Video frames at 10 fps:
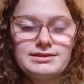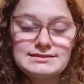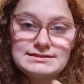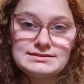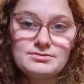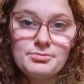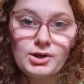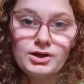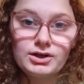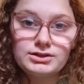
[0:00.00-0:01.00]
This is the
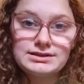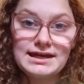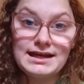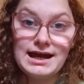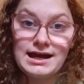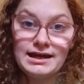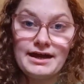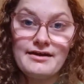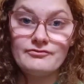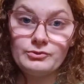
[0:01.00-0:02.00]
part that I
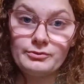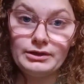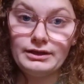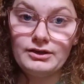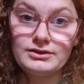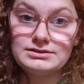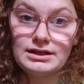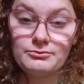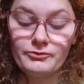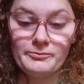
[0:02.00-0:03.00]
have a really hard
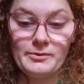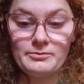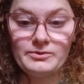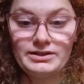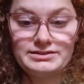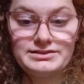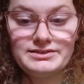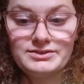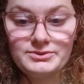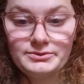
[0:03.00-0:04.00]
time remembering to
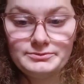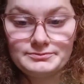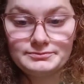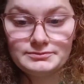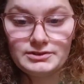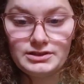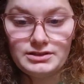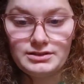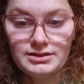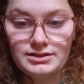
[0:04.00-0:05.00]
do.
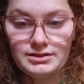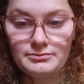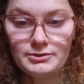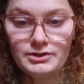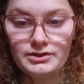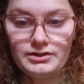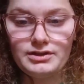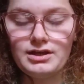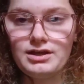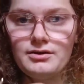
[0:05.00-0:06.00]
But
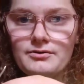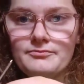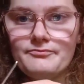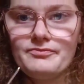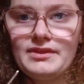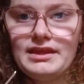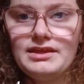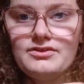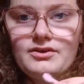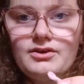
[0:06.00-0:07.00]

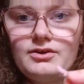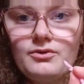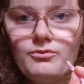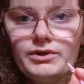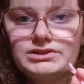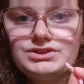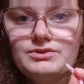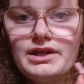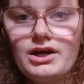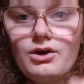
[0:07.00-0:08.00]
either once you
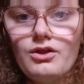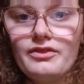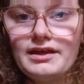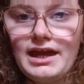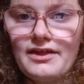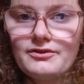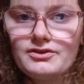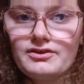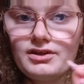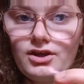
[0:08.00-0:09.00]
get all the
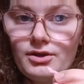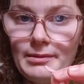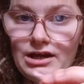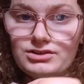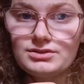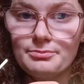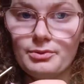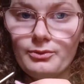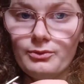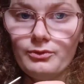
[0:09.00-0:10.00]
gathers and are about to
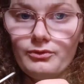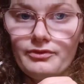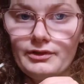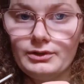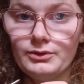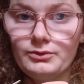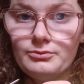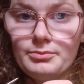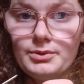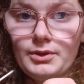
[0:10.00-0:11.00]
pull the
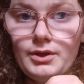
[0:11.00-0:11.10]
loop,